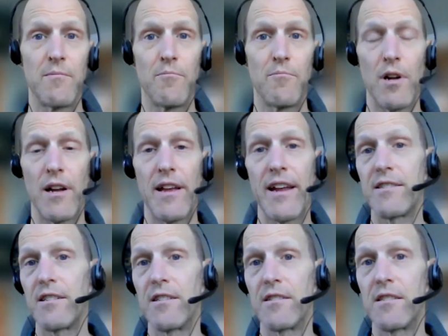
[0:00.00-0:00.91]
by
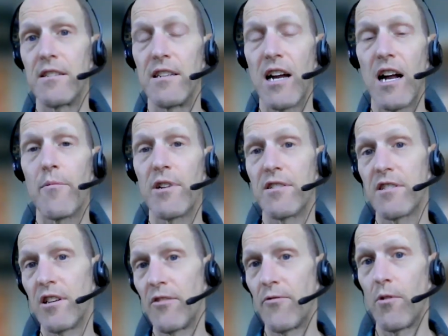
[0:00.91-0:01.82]
AT&T how many
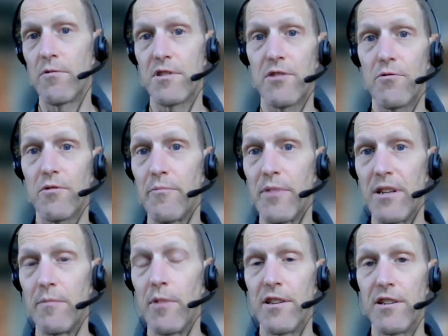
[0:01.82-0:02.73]
cell phones there would
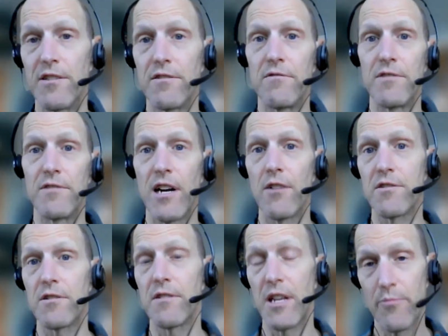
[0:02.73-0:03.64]
be by the year
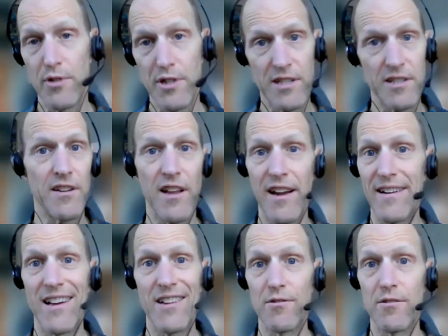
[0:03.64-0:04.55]
2000. They predicted
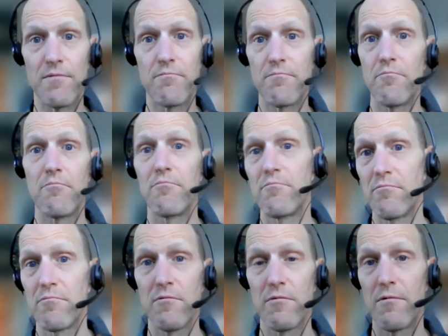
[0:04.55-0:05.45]

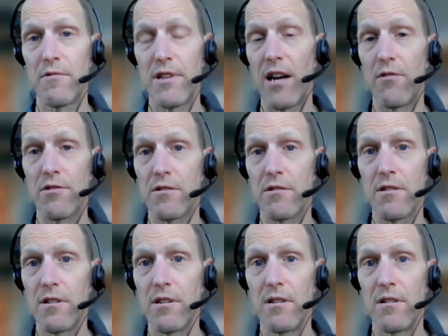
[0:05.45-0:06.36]
900,000,
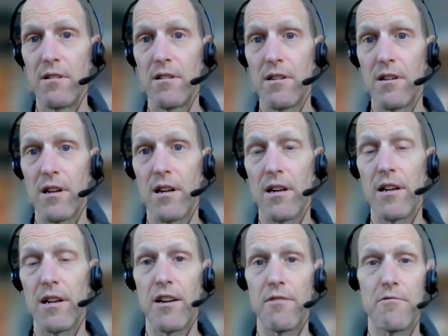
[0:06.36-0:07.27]

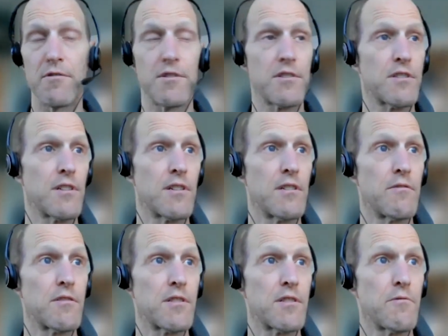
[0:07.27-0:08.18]
and it was
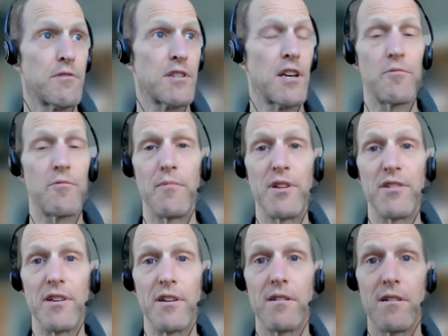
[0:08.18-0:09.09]
100
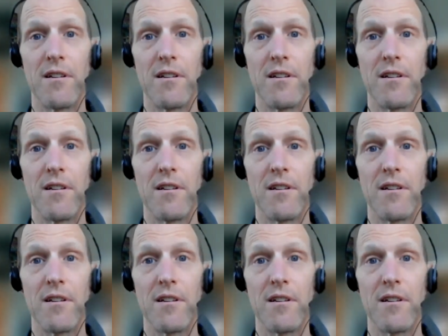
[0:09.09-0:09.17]
million.